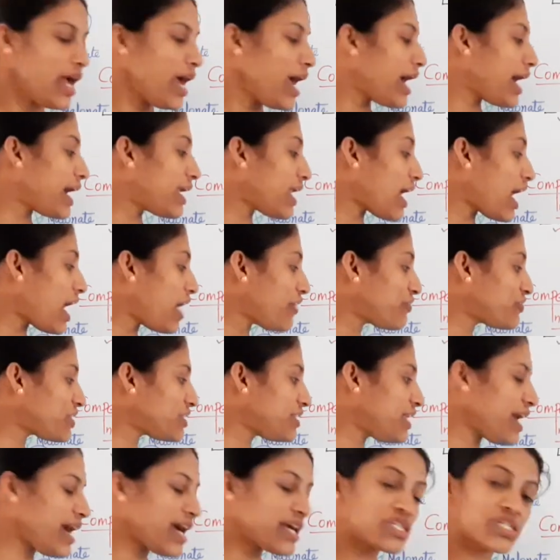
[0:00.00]
And after
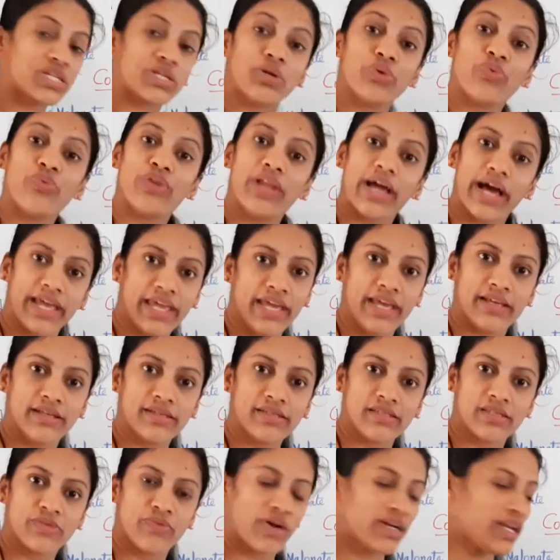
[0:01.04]
the action of
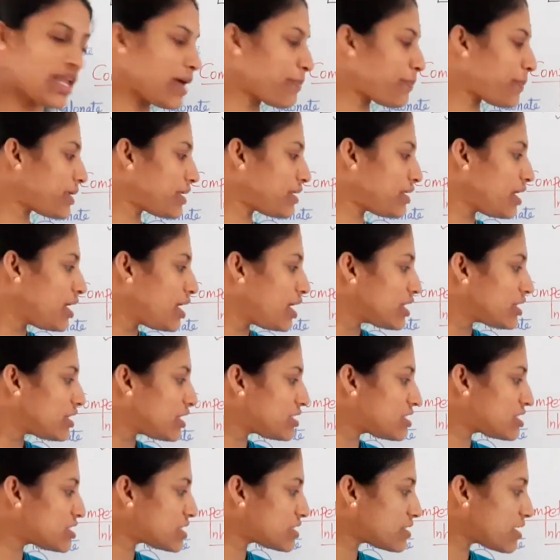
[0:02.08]
lyase, what happened?
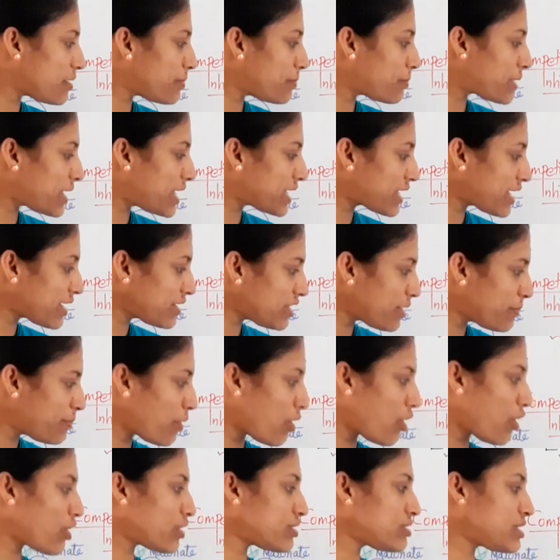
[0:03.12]
This is breaking the
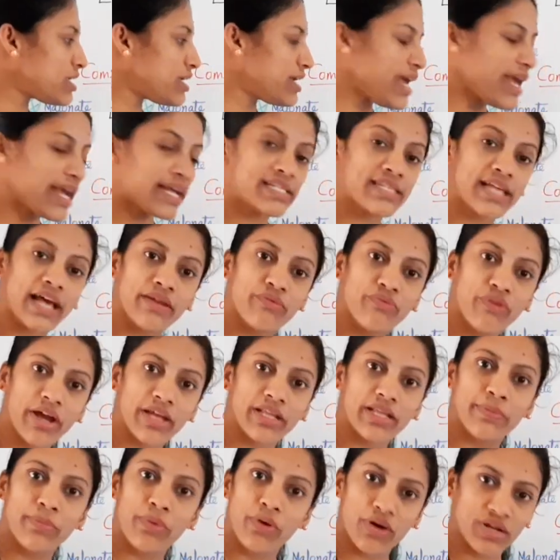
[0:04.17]
bond X and
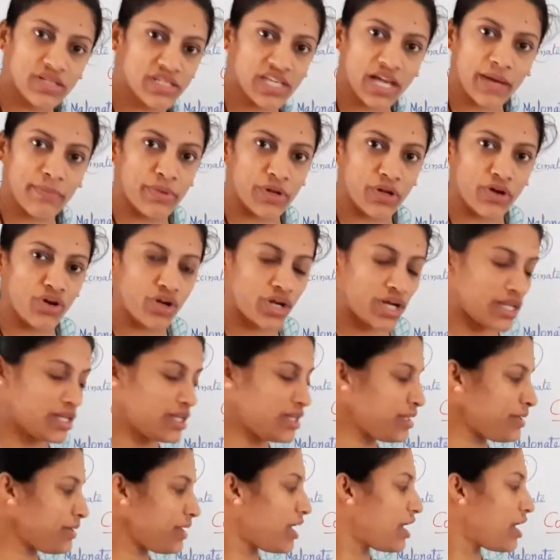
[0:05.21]
Y. The bonds are
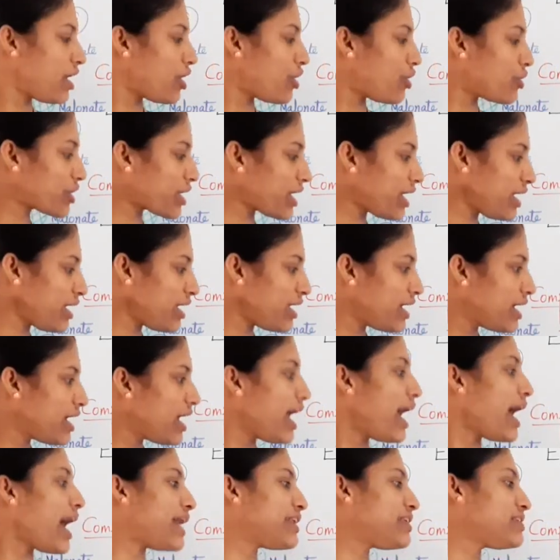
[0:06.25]
broken. Okay,
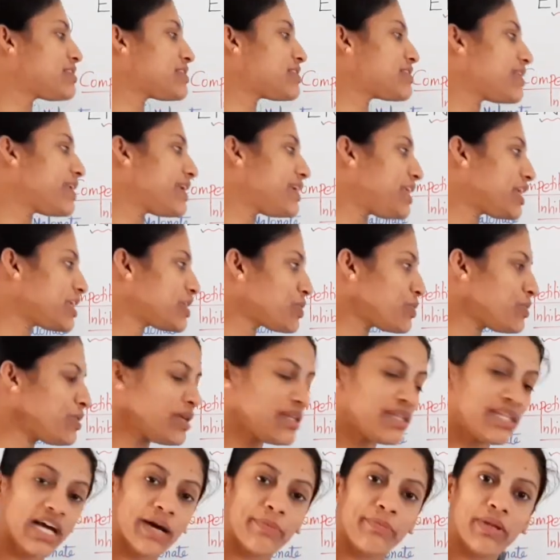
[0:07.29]
and this is leading
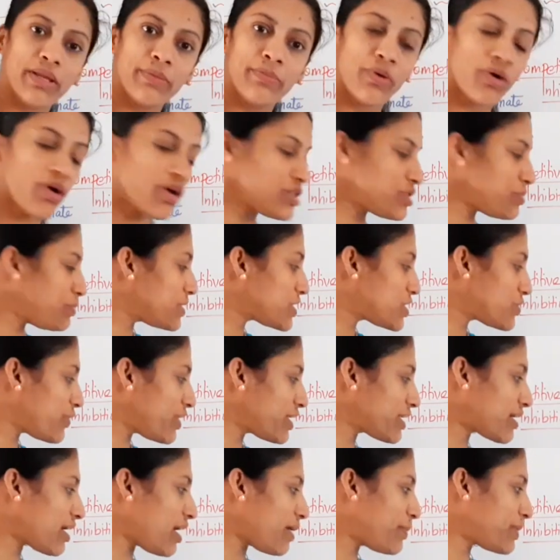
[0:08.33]
to double bond
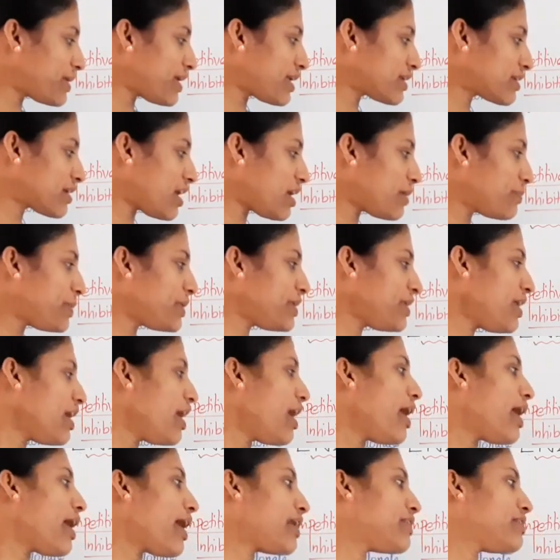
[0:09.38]
between carbon and carbon,
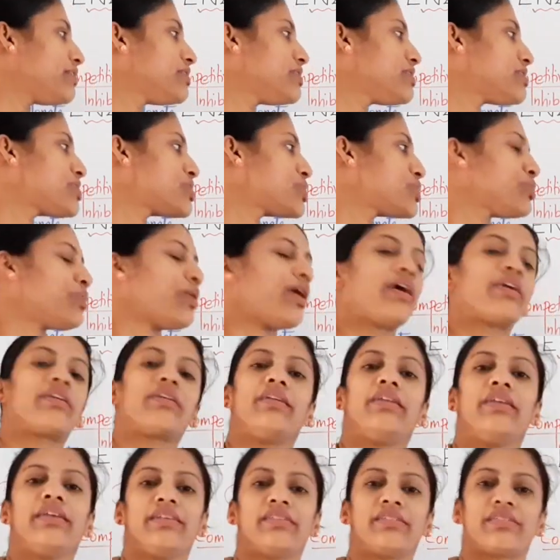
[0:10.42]
and these two are
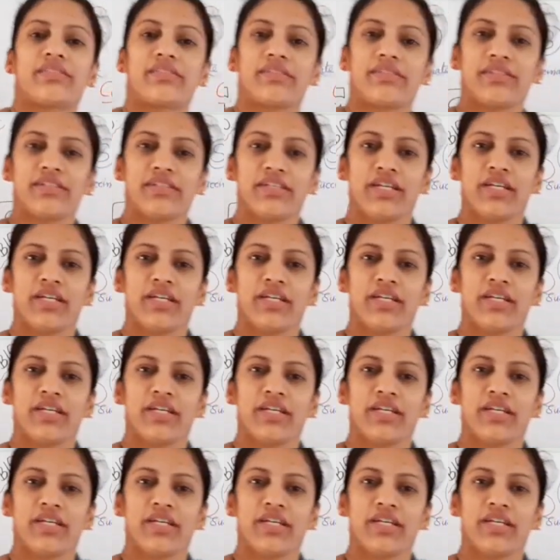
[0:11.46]
released.